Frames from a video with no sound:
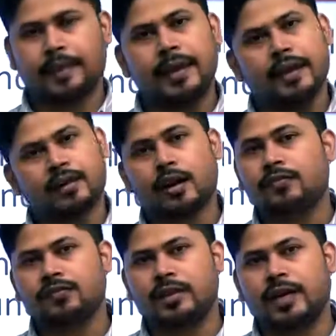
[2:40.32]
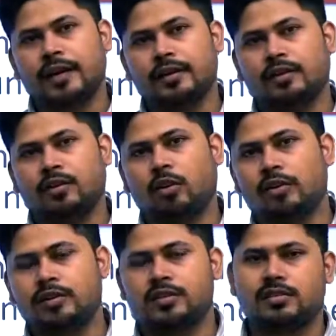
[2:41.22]
aircraft and
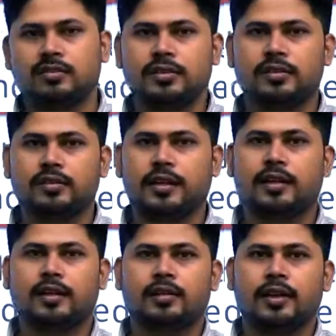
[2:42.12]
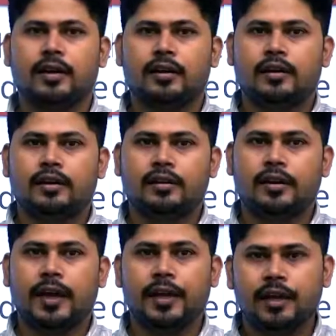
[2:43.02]
all these
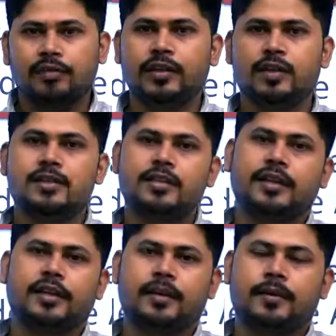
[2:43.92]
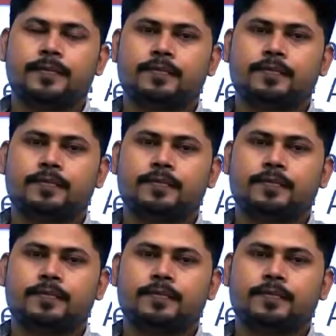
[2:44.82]
aerial vehicles in India.